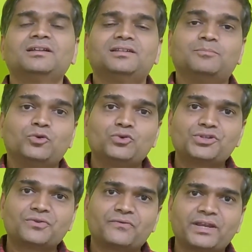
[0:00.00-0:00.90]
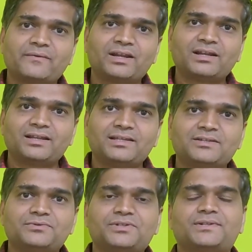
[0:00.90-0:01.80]
the most frequently
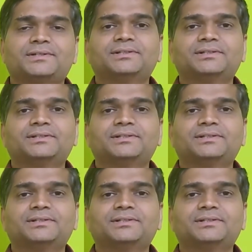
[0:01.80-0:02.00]
used,